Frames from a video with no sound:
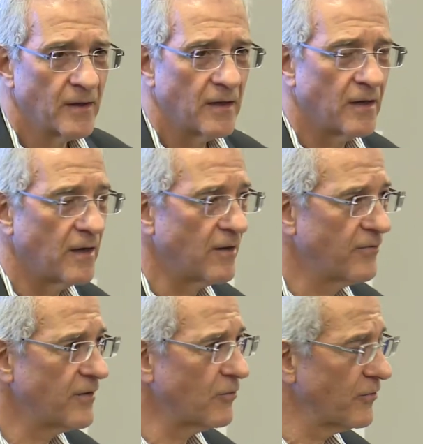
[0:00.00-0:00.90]
uh,
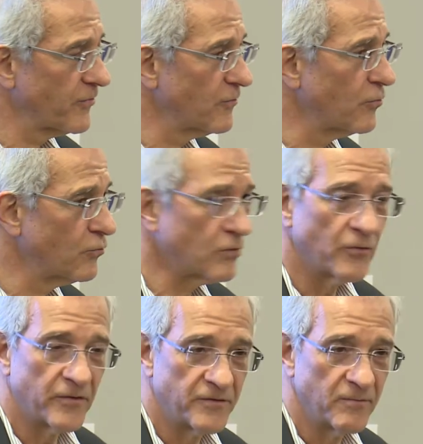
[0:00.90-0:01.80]
the author who
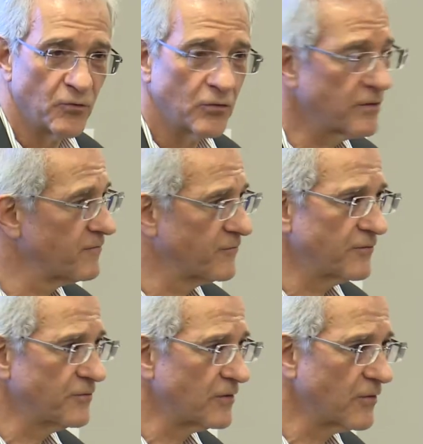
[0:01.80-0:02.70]
wrote the Dybbuk. If
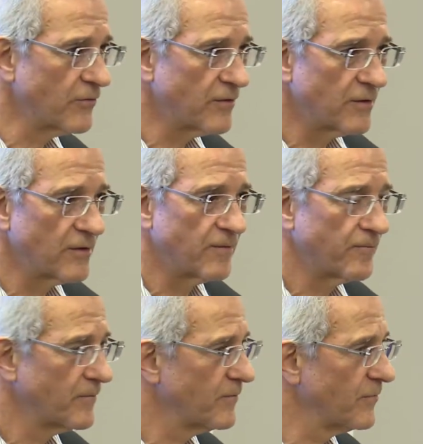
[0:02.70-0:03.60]
you know the,
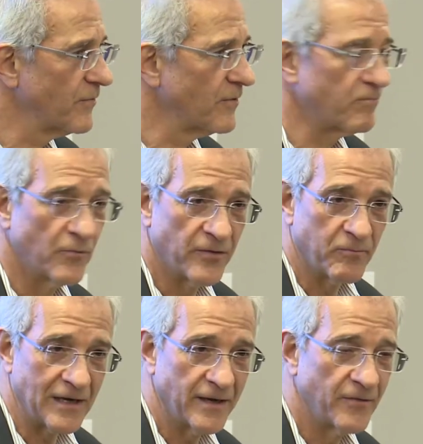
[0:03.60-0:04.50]
the, the,
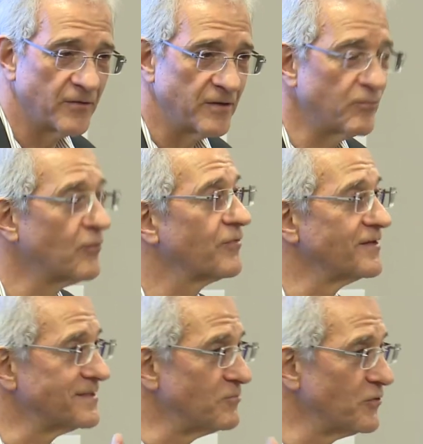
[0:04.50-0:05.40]
play, the Dybbuk,
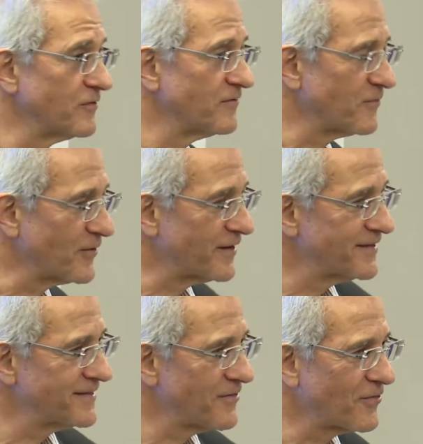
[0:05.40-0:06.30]
there's a movie from the
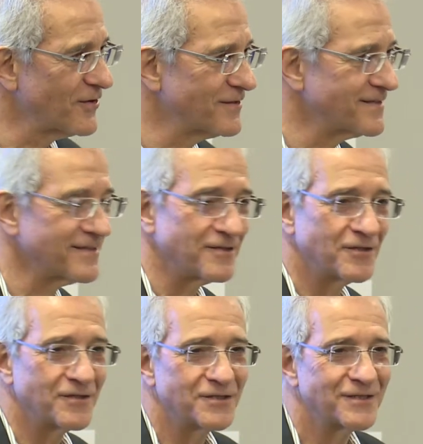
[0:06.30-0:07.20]
1930s in
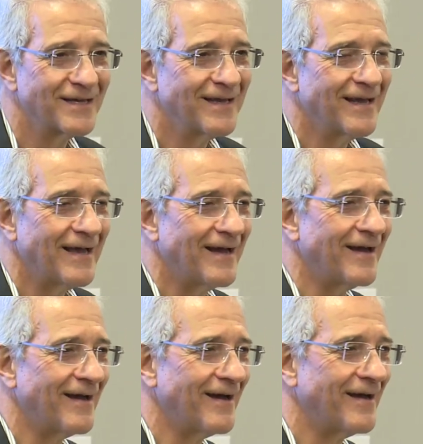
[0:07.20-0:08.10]
Yiddish.
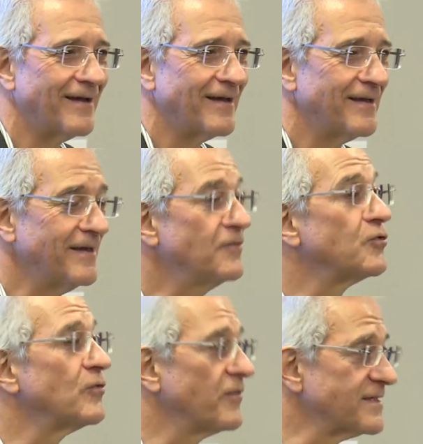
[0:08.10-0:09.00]
Uh, he
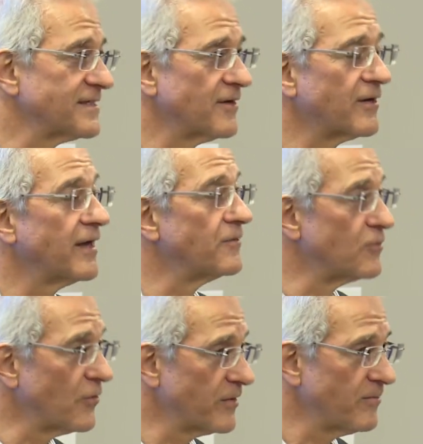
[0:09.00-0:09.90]
toured this area and
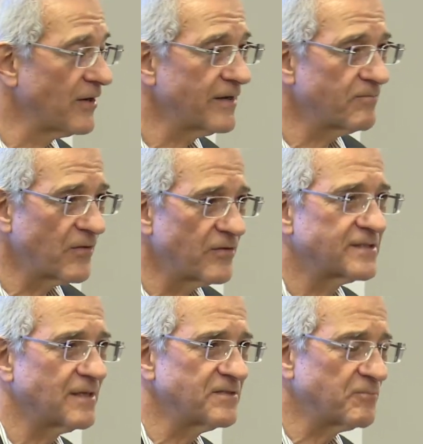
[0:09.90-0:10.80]
wrote about it, but there's
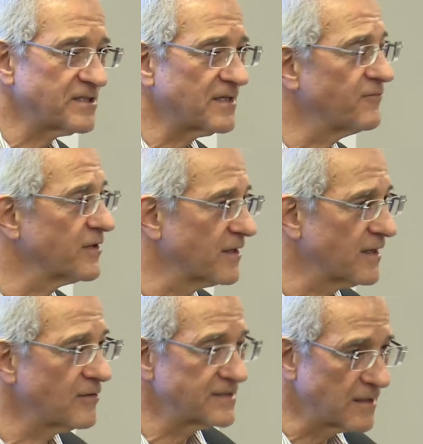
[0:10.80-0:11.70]
some specific
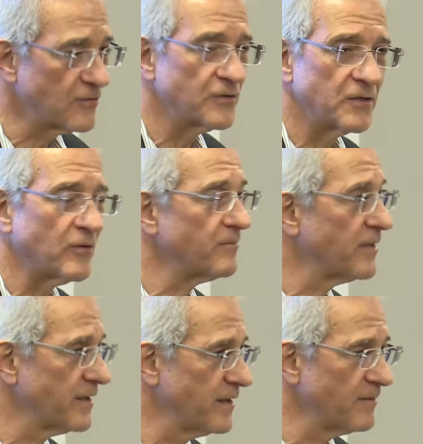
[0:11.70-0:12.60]
accounts, including one
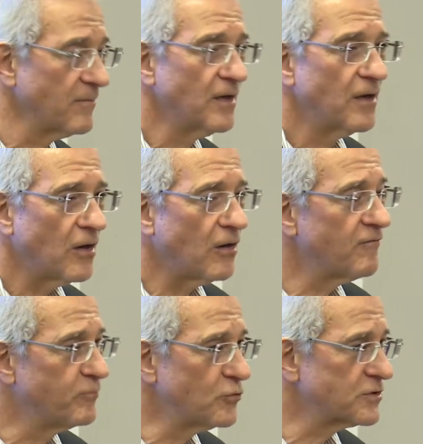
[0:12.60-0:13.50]
by him,
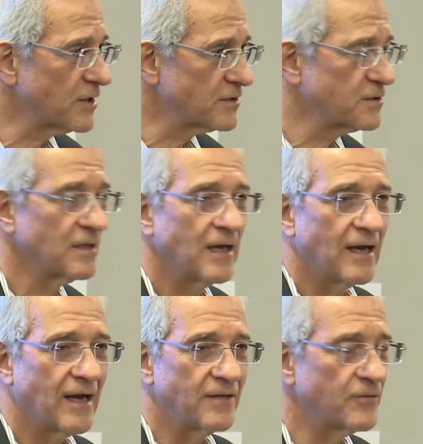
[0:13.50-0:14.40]
of Buczacz
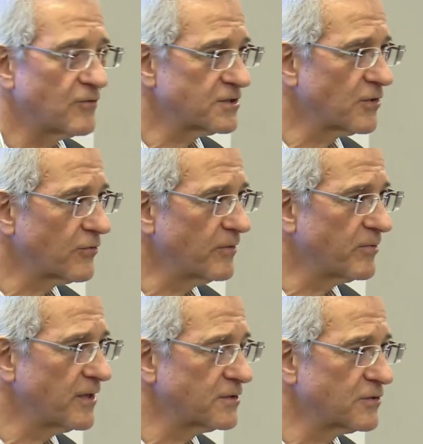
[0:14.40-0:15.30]
under Russian
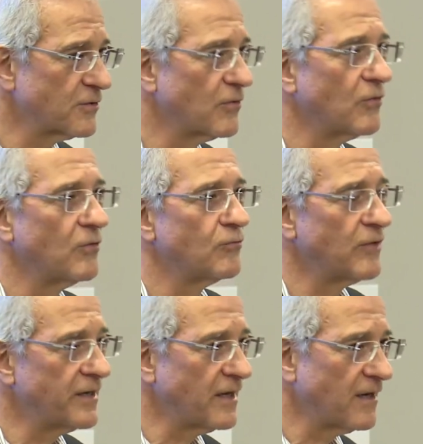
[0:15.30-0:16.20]
occupation or
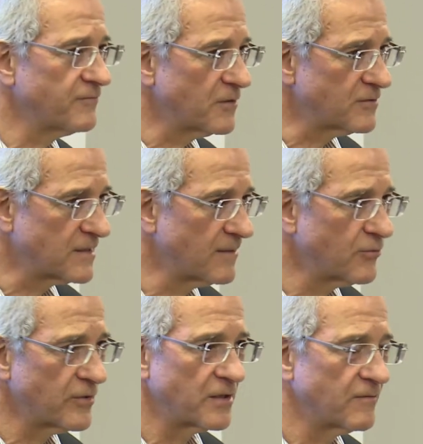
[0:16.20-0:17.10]
right after it was
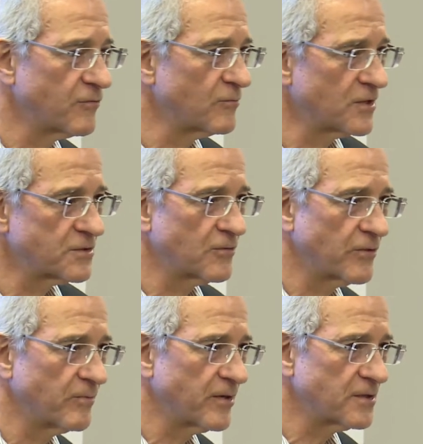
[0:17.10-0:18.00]
liberated from Russian
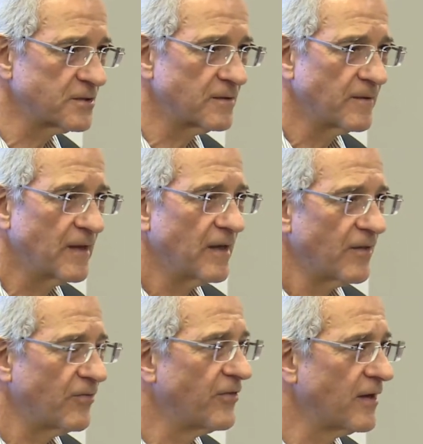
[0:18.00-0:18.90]
occupation.
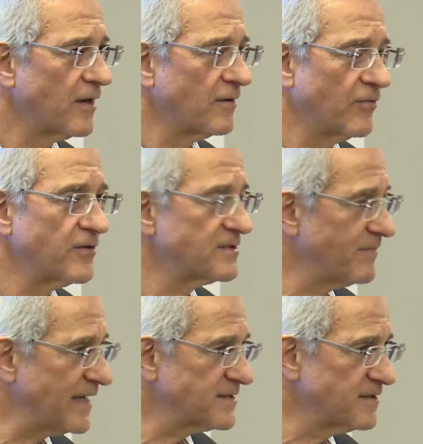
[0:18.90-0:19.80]
There, there's
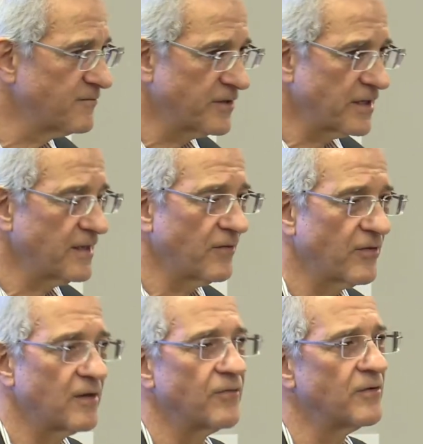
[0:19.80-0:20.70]
massive killing
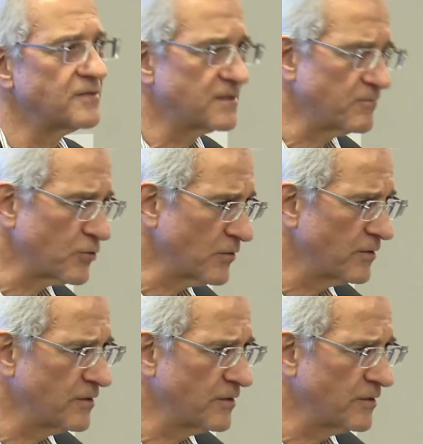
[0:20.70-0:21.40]
there, there's depo